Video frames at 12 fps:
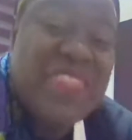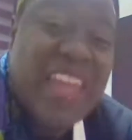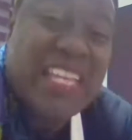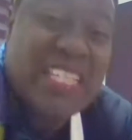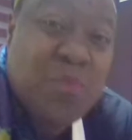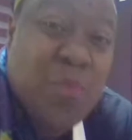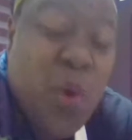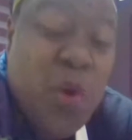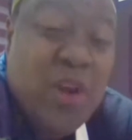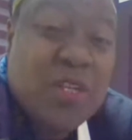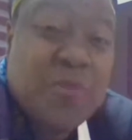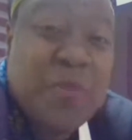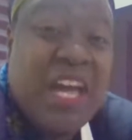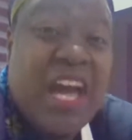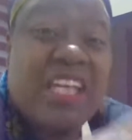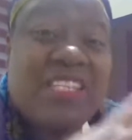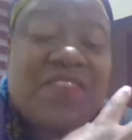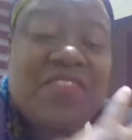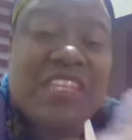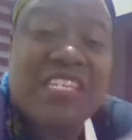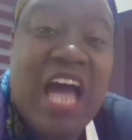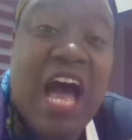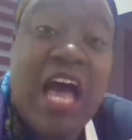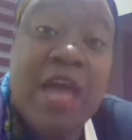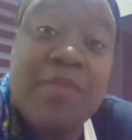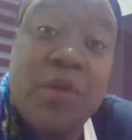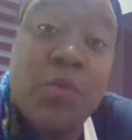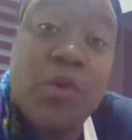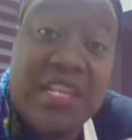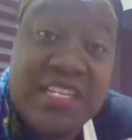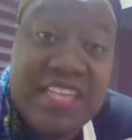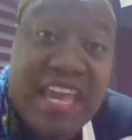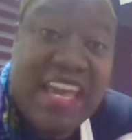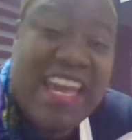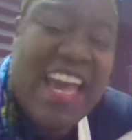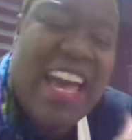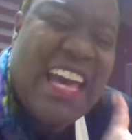that's important because of the time that we're going to take